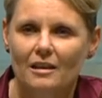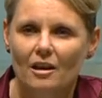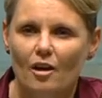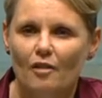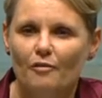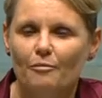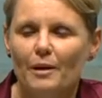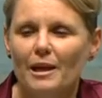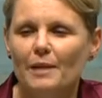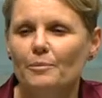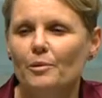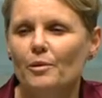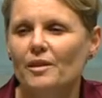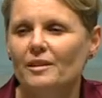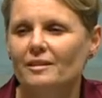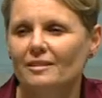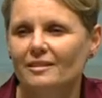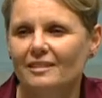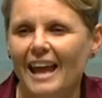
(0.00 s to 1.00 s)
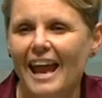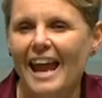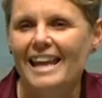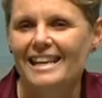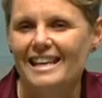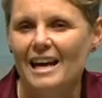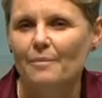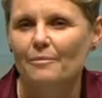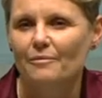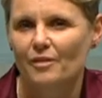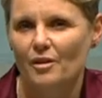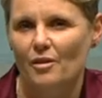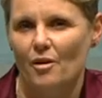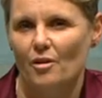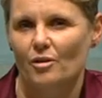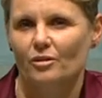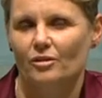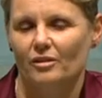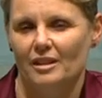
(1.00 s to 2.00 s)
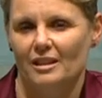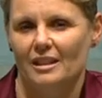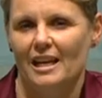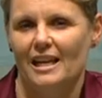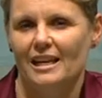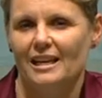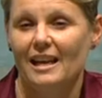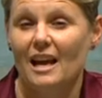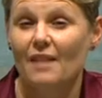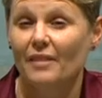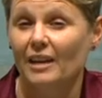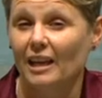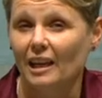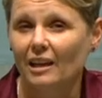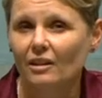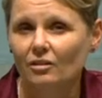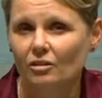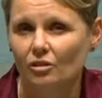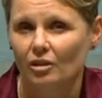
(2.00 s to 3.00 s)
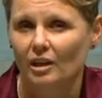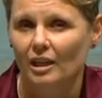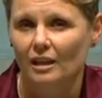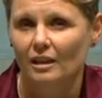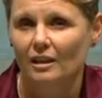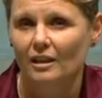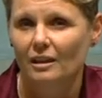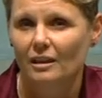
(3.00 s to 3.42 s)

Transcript: of people that stand up for those that need and have a history